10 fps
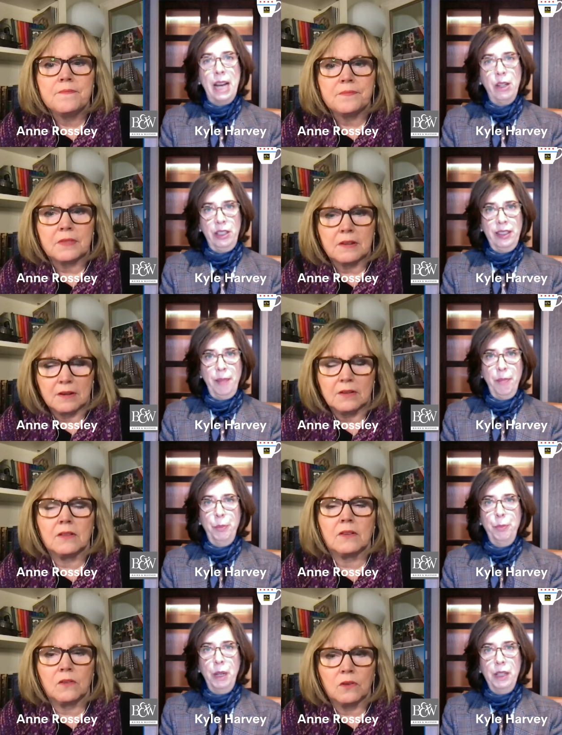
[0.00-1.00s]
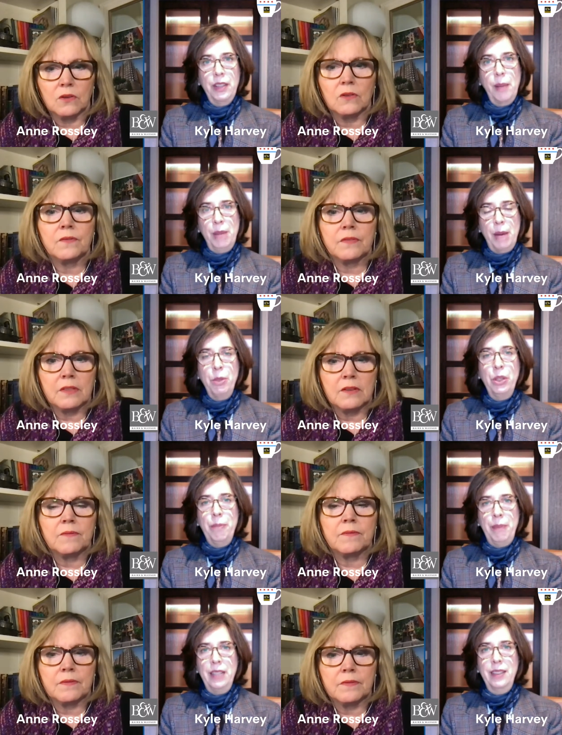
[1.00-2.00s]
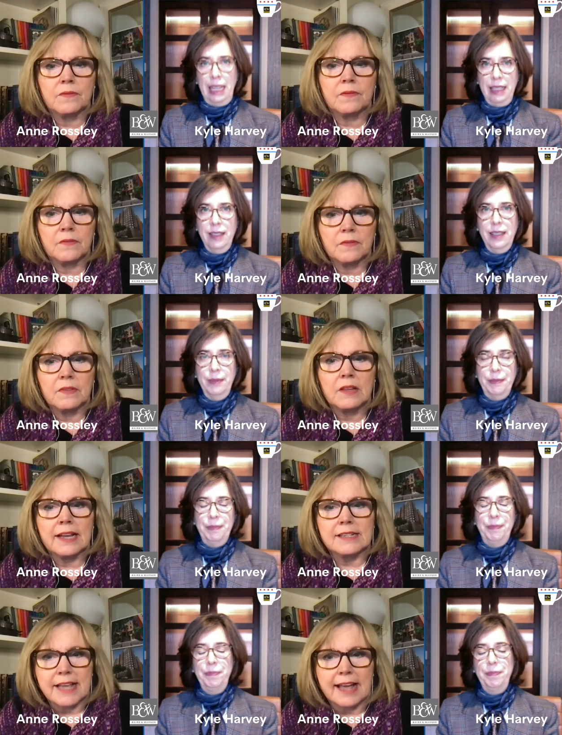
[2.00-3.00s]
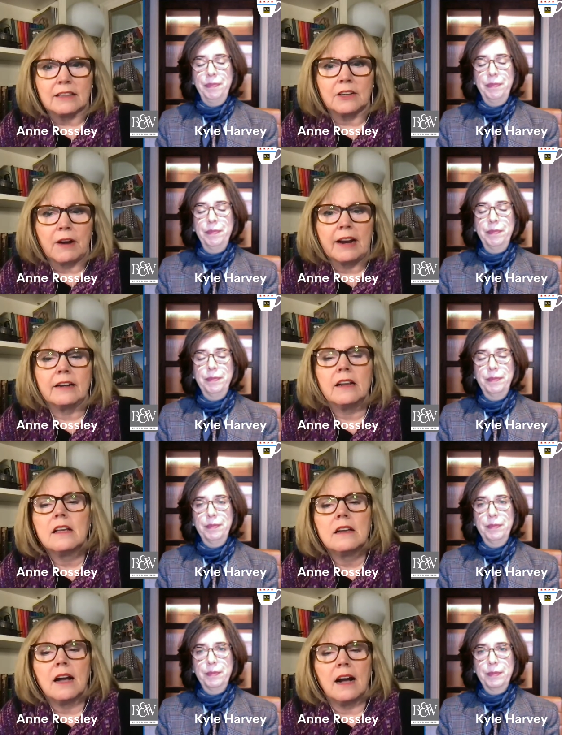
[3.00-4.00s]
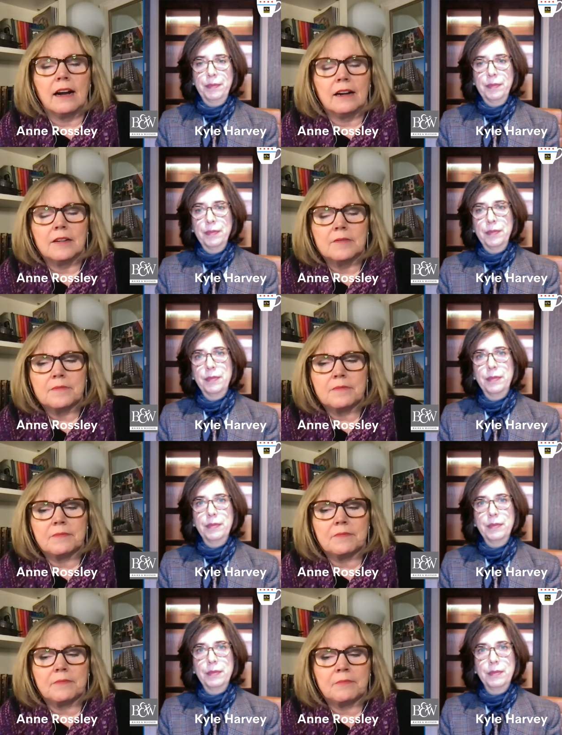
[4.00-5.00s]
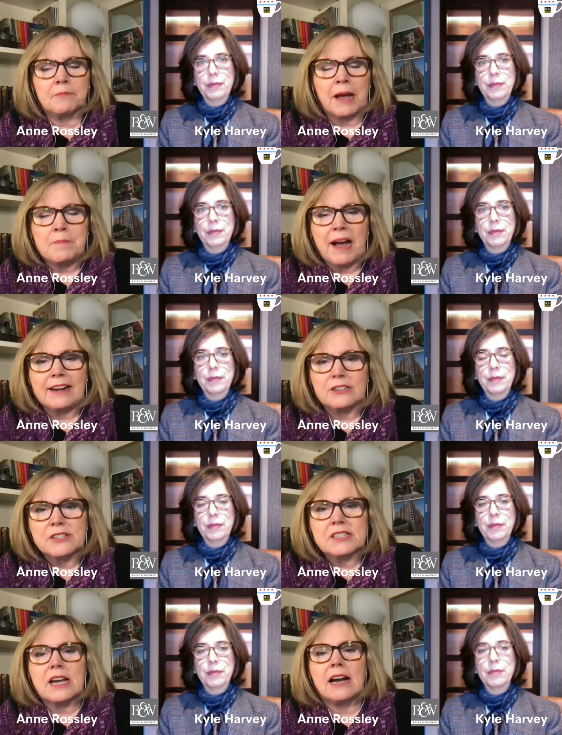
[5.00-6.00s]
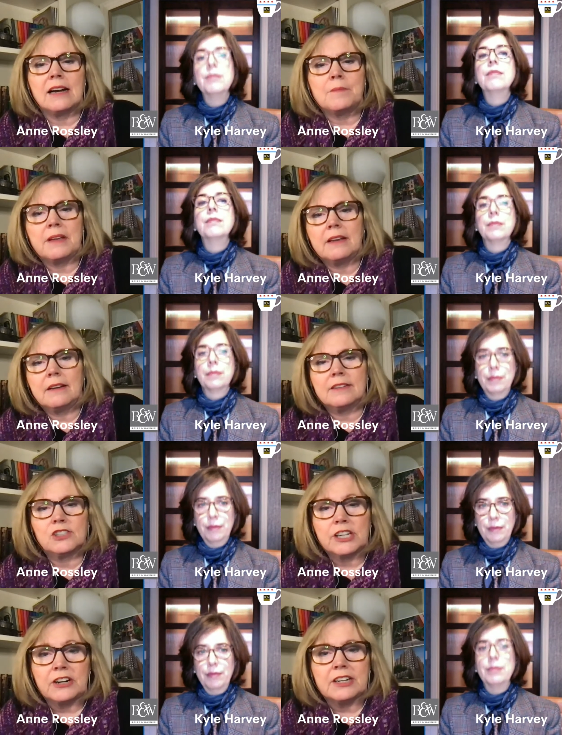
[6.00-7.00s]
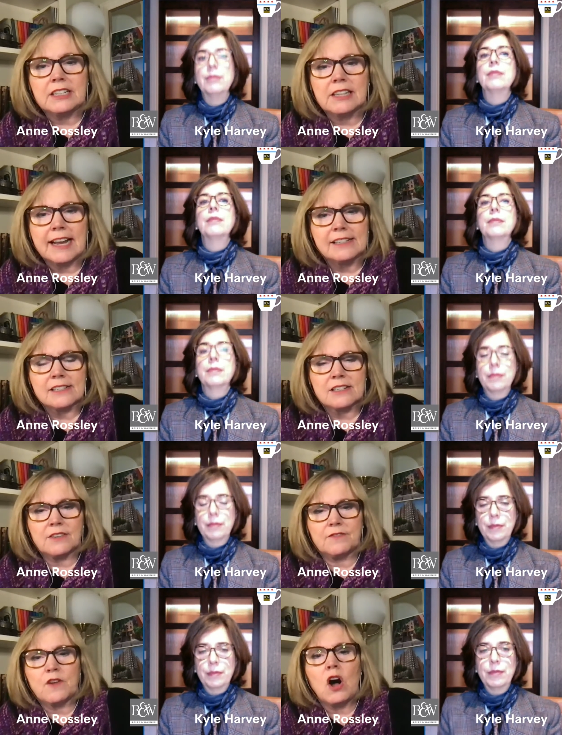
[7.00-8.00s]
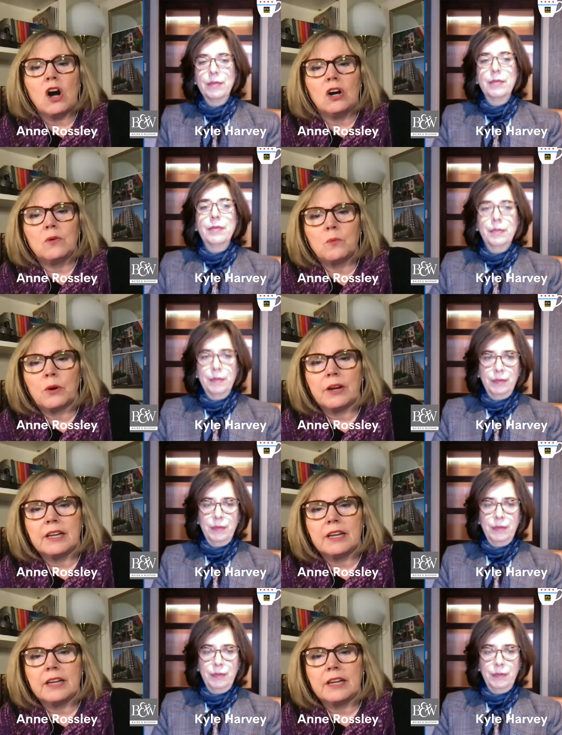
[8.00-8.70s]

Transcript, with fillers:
Speaker 1: out at some some number that makes sense.
Speaker 2: Exactly right. Um, my buyers, Tom and Sheridan, last fall were